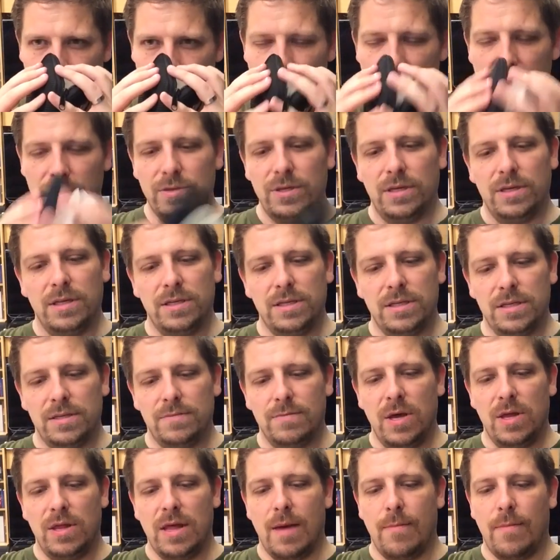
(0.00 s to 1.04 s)
actually, it doesn't
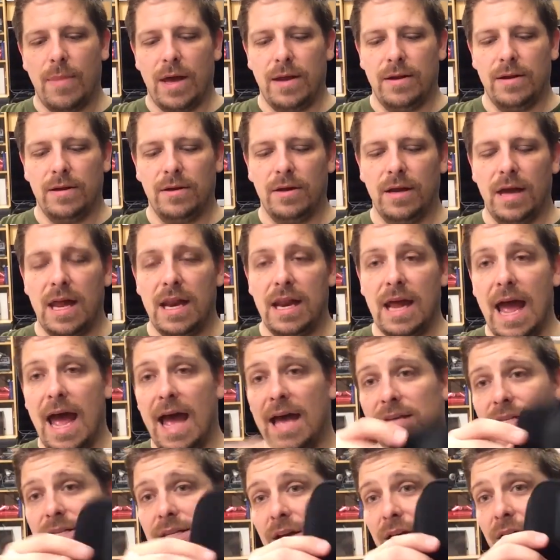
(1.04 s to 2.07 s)
smell that bad. And it
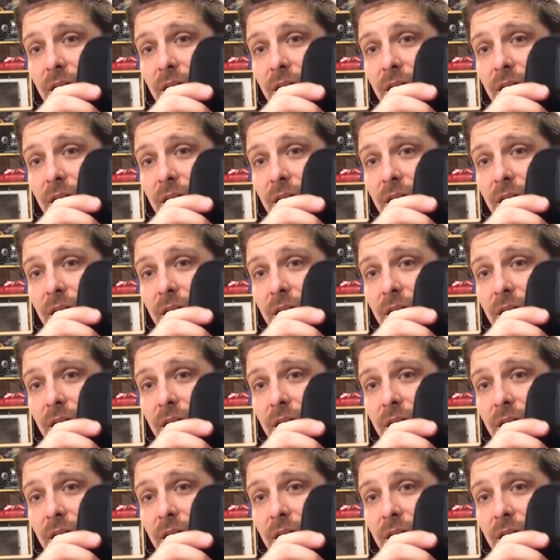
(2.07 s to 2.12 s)
has a